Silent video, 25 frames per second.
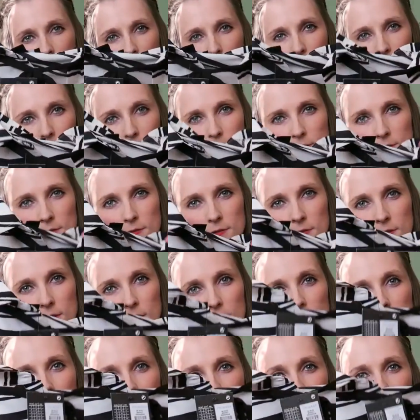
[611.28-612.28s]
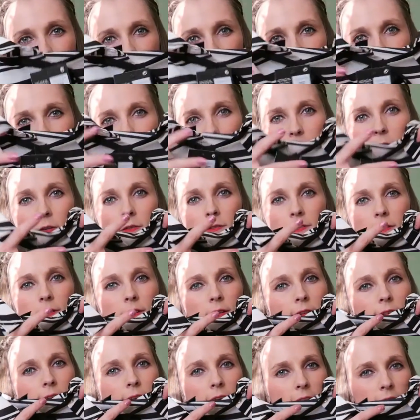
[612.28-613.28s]
number stood out to me because of
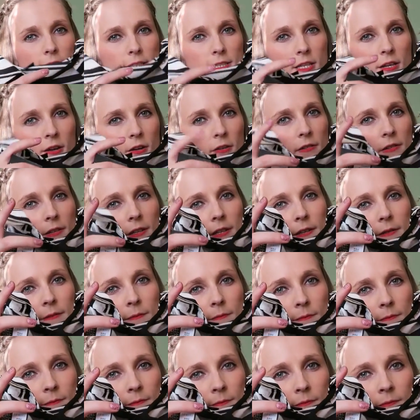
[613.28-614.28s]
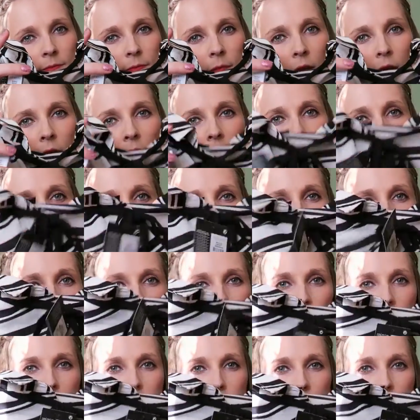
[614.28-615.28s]
the necktie.
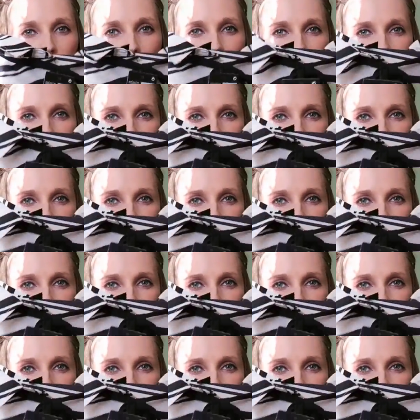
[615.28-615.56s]
I thought it was